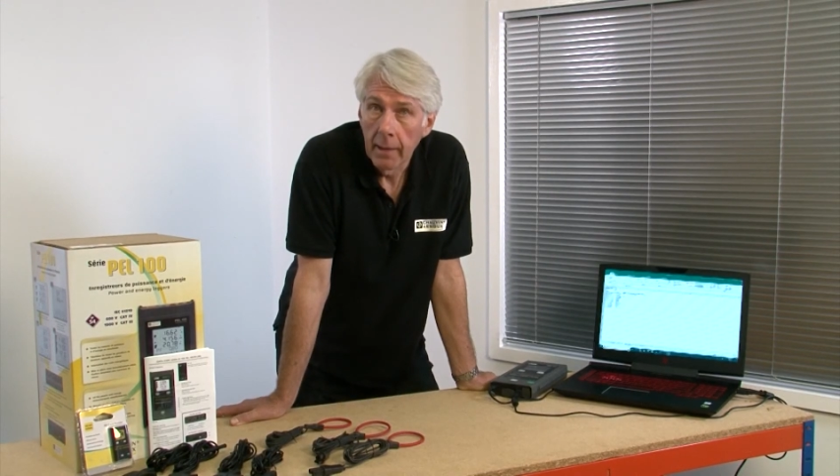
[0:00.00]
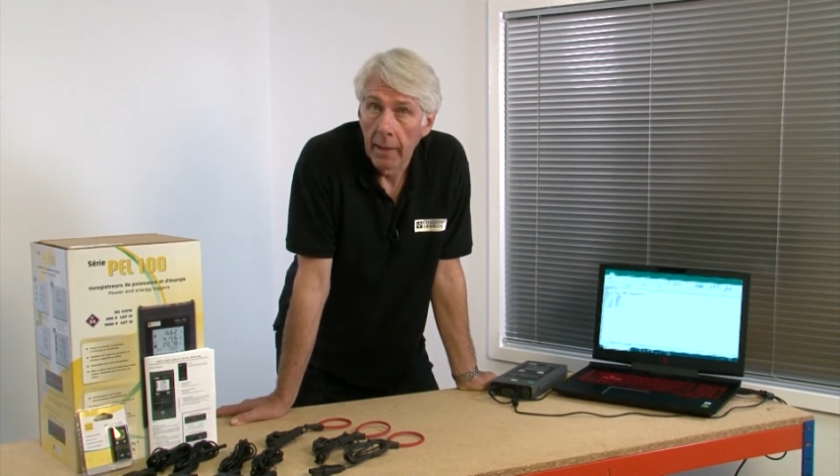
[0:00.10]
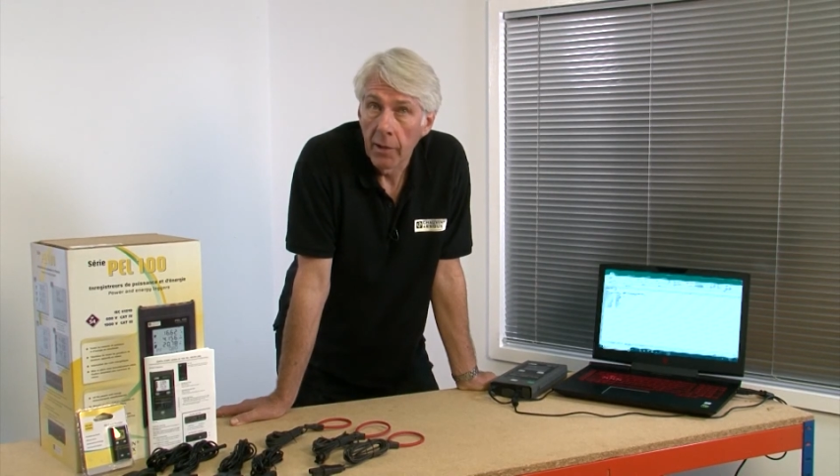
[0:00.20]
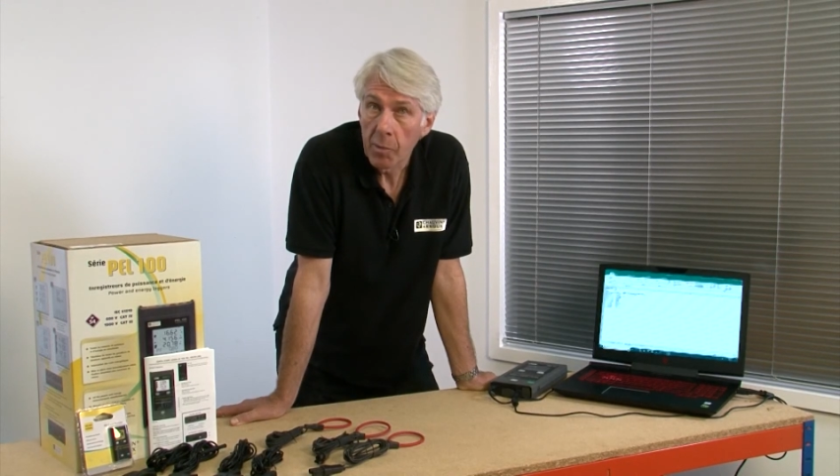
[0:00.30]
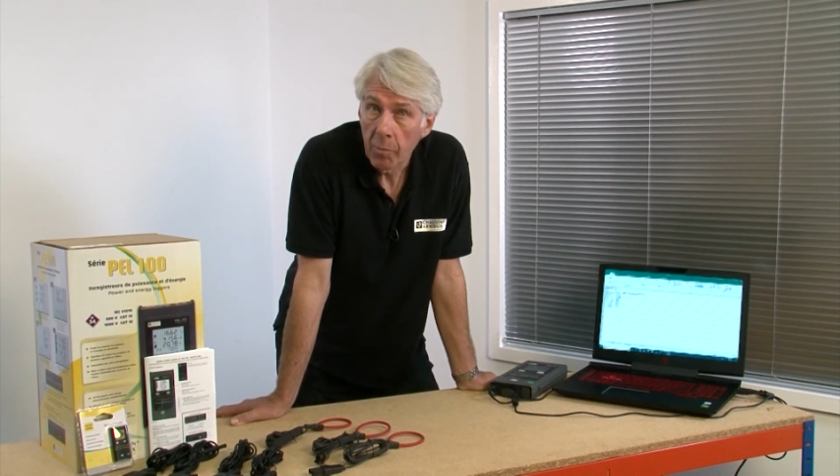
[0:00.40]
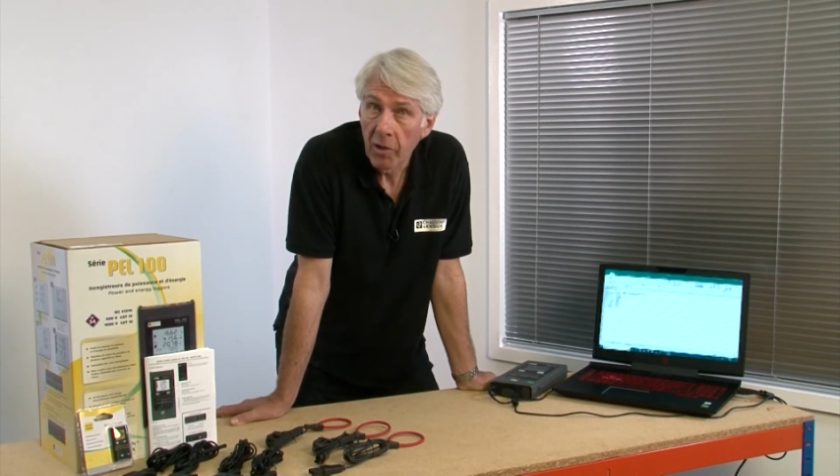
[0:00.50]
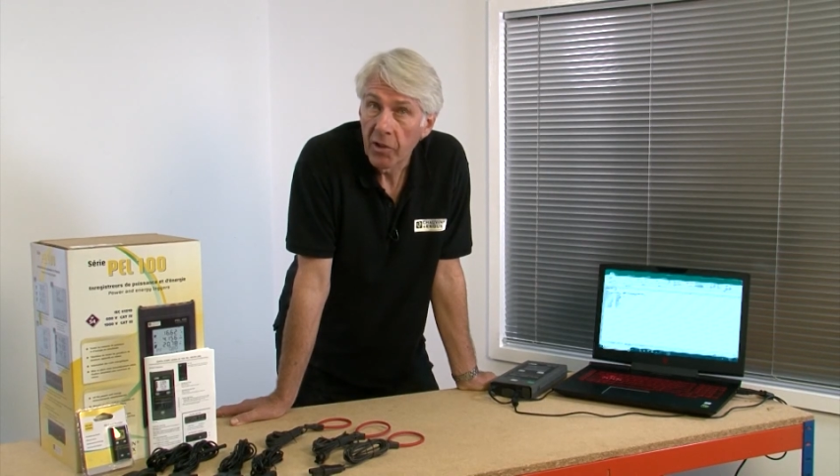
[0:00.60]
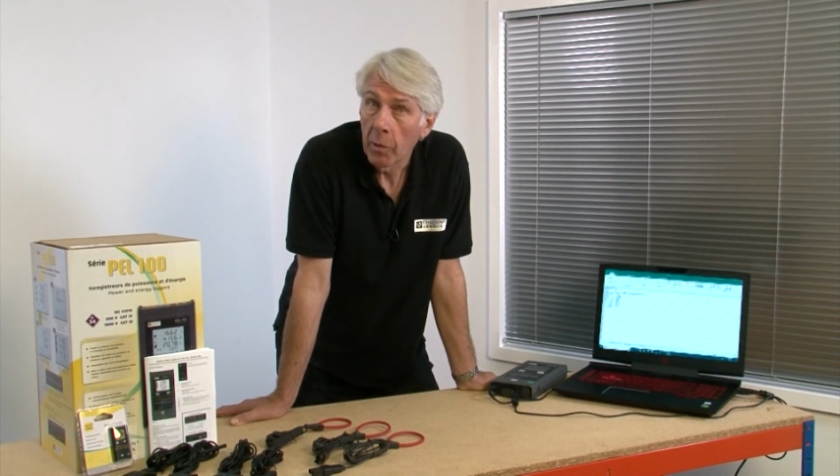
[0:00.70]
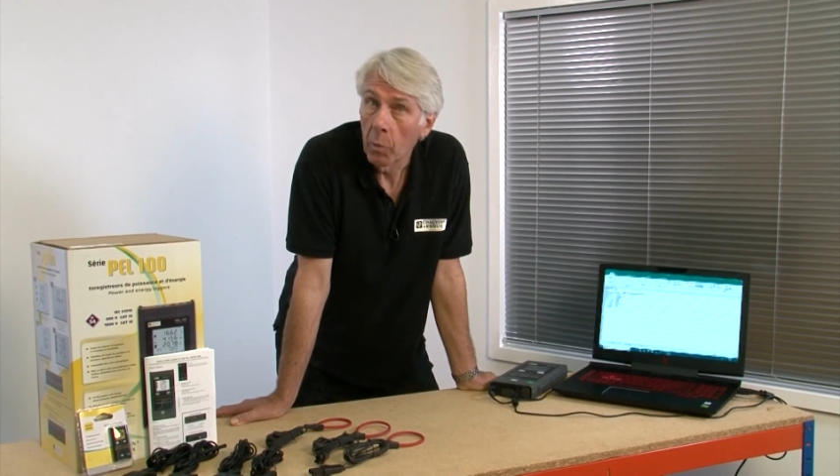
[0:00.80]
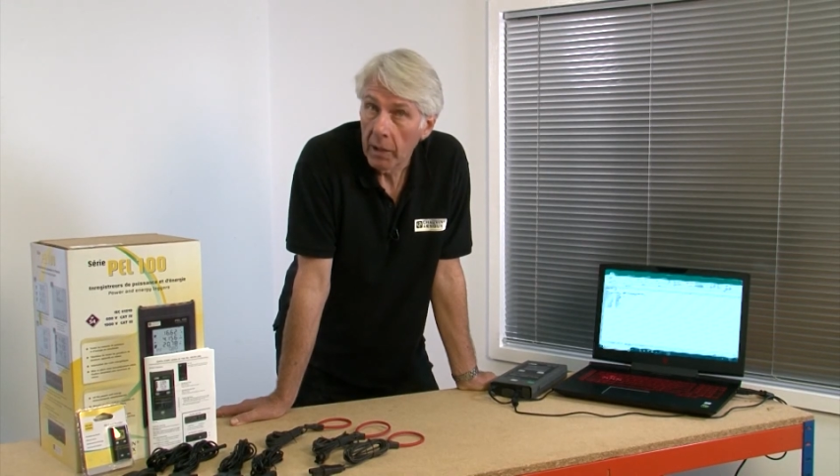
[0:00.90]
and the
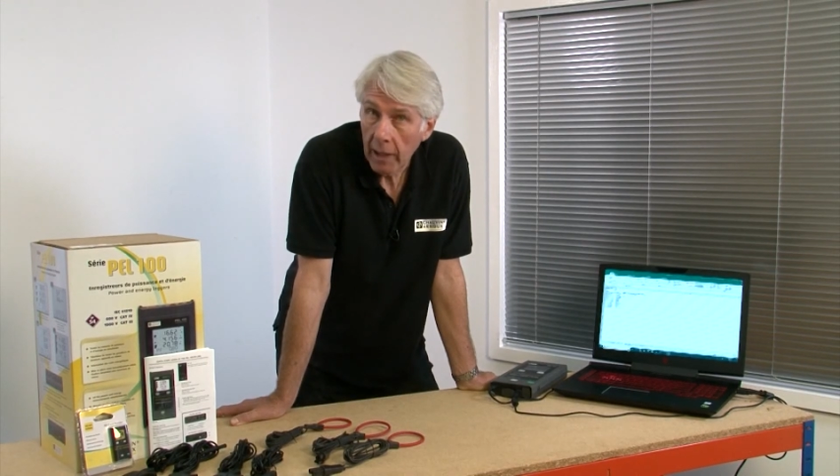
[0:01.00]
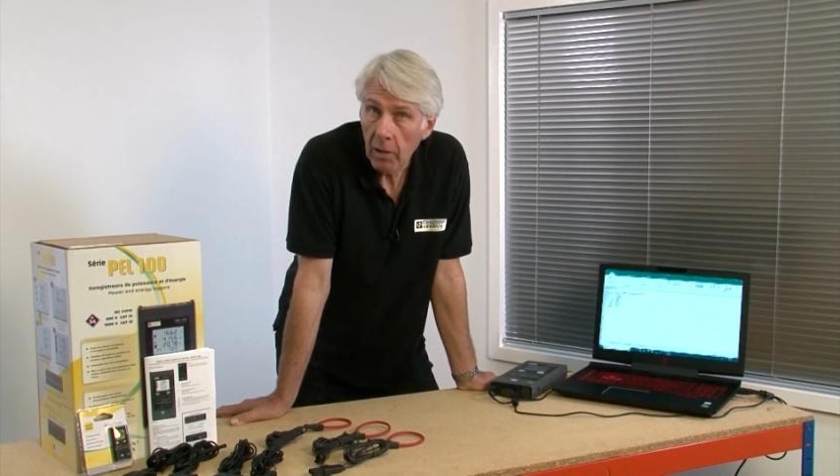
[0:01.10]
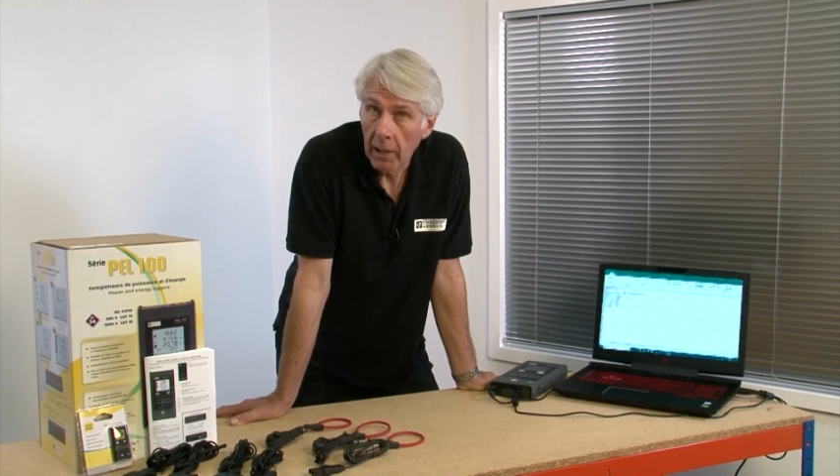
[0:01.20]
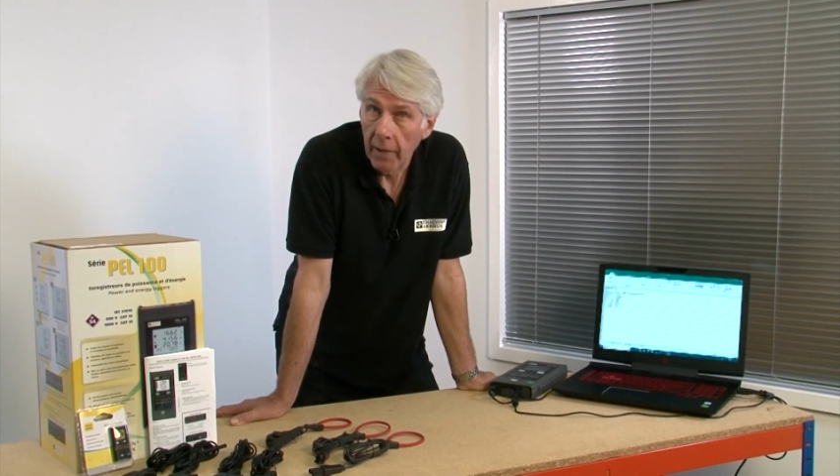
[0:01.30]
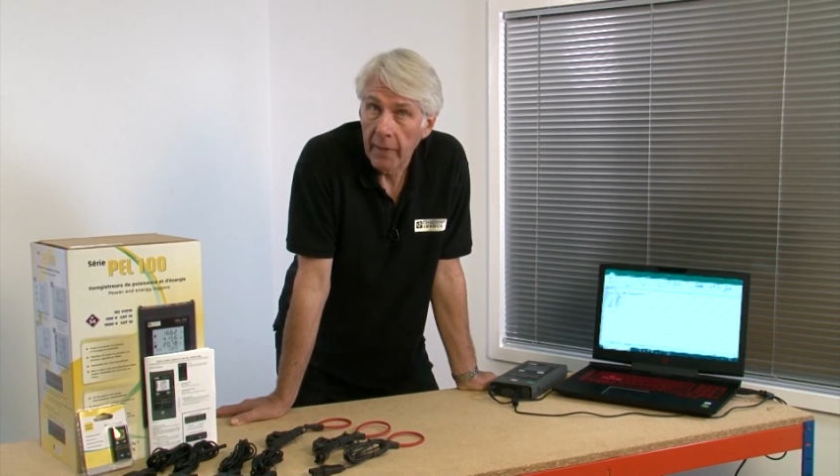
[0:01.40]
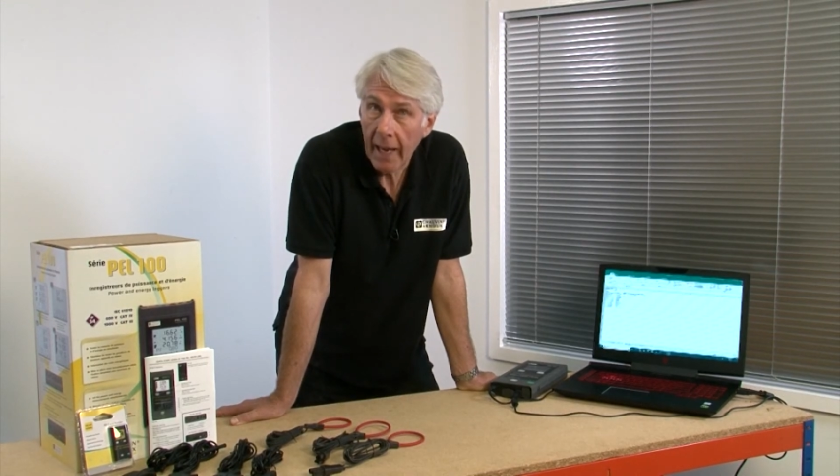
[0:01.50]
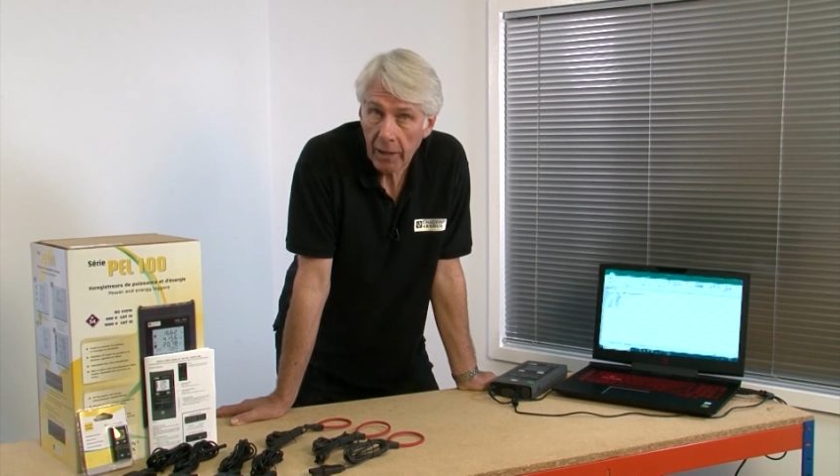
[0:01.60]
spreadsheet will calculate the